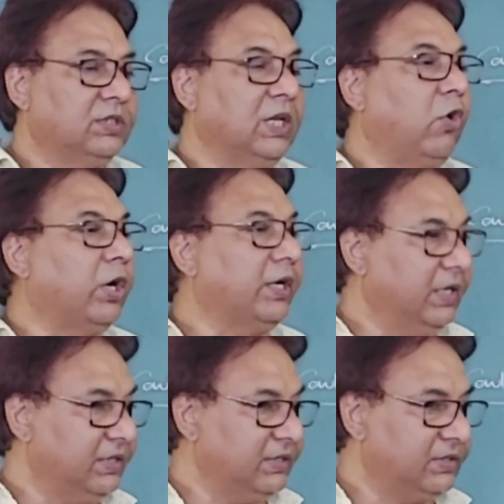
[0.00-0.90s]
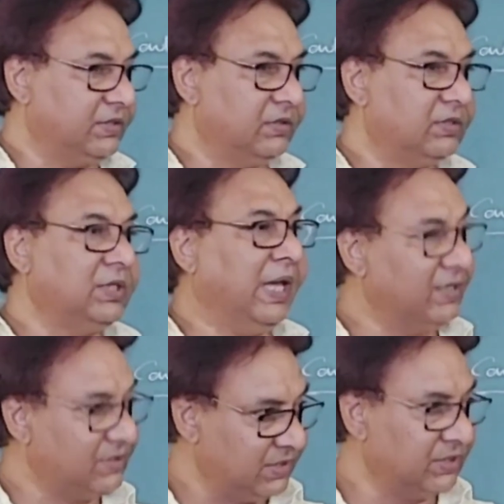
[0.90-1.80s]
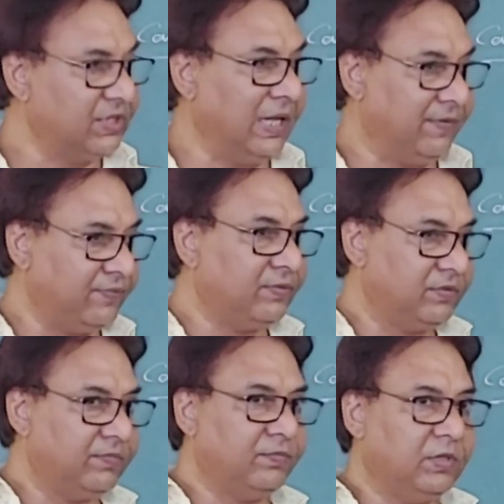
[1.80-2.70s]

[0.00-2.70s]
cell organelles, cells itself